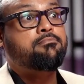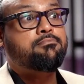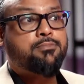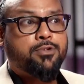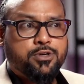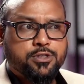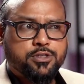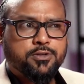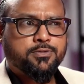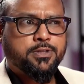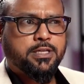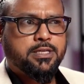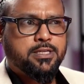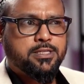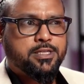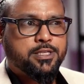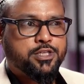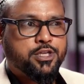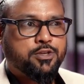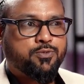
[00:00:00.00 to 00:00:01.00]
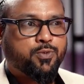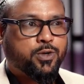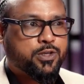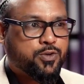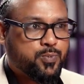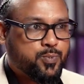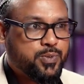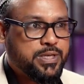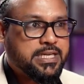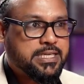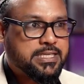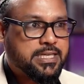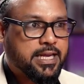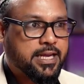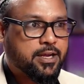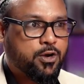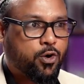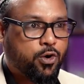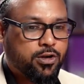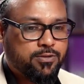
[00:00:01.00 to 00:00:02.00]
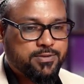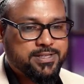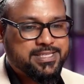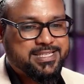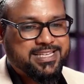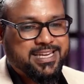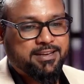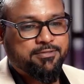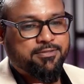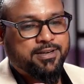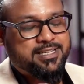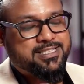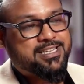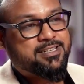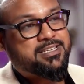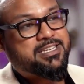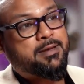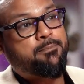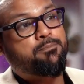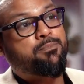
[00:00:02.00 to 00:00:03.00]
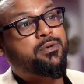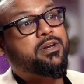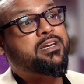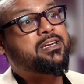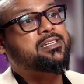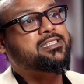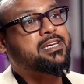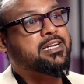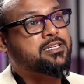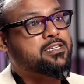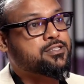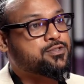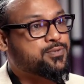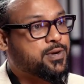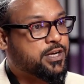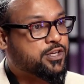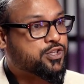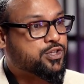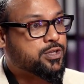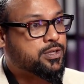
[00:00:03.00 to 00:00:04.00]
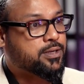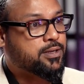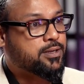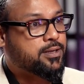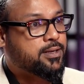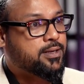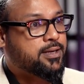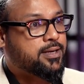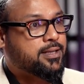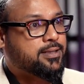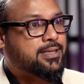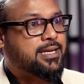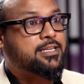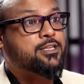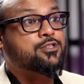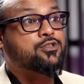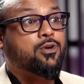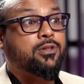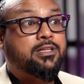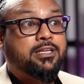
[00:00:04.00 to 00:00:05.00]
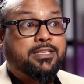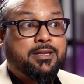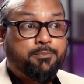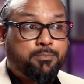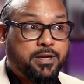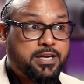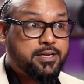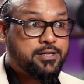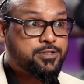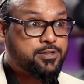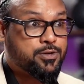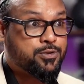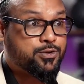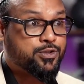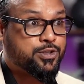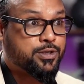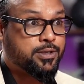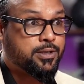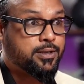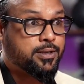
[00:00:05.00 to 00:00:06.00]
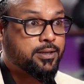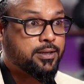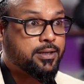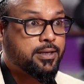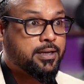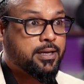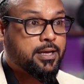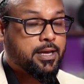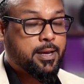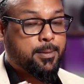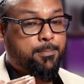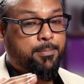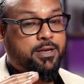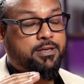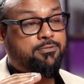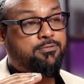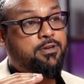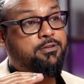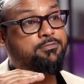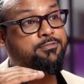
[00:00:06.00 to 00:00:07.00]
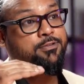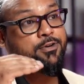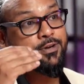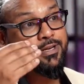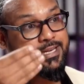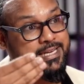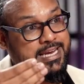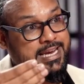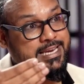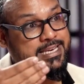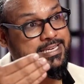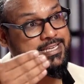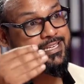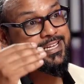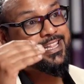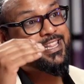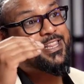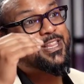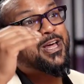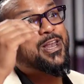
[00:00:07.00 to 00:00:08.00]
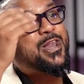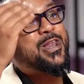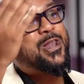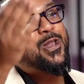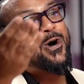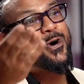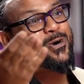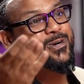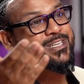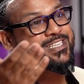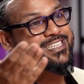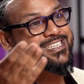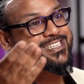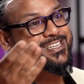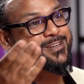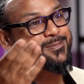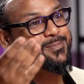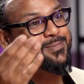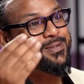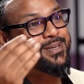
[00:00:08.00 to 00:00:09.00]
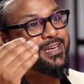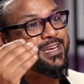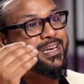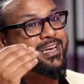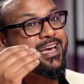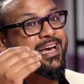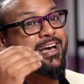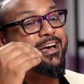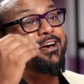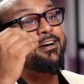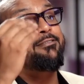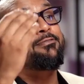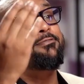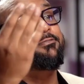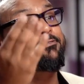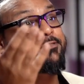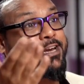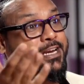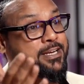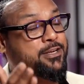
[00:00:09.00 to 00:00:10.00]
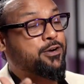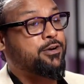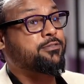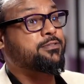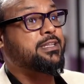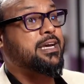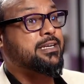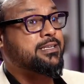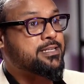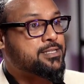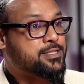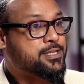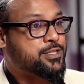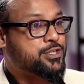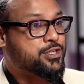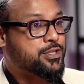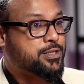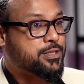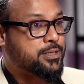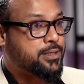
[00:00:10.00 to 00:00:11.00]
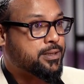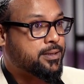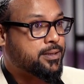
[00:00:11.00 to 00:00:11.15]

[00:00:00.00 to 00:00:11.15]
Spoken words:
Most of the decision what we take always give us a temporary satisfaction. That is called the temporary solution. But we forget the long-term effect of that decision.